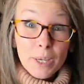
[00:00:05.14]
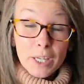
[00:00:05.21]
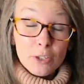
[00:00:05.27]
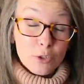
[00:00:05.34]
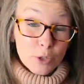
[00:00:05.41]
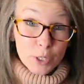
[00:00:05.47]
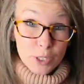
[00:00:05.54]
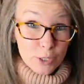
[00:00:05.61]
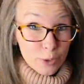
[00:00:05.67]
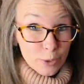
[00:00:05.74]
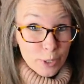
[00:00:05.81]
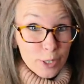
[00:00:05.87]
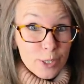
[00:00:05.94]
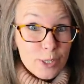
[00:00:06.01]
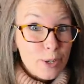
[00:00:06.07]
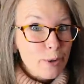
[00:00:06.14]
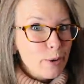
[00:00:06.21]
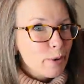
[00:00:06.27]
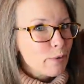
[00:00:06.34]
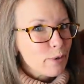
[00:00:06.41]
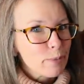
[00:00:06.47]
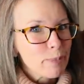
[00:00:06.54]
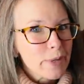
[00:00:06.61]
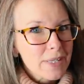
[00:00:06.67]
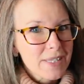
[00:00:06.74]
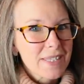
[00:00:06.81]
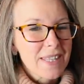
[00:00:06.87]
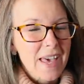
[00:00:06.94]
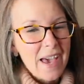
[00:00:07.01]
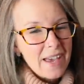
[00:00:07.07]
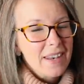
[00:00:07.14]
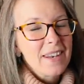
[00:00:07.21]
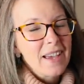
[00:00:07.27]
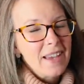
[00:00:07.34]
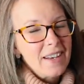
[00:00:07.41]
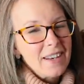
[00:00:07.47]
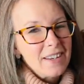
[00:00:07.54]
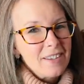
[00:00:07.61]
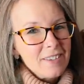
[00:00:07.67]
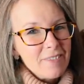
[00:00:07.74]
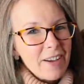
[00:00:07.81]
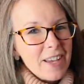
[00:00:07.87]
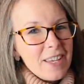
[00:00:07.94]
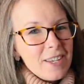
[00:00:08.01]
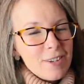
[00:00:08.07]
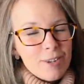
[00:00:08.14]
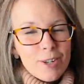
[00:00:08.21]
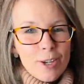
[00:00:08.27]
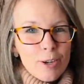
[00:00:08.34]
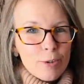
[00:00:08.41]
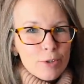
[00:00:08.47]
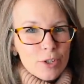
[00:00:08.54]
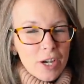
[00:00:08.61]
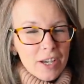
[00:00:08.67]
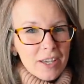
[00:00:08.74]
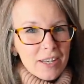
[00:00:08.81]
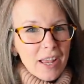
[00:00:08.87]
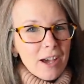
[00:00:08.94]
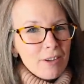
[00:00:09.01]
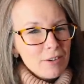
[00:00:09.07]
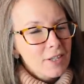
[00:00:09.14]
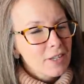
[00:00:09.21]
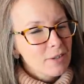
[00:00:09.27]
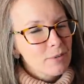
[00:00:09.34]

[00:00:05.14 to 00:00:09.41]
pantry tour, so if you missed that, I'd invite you to go check it out.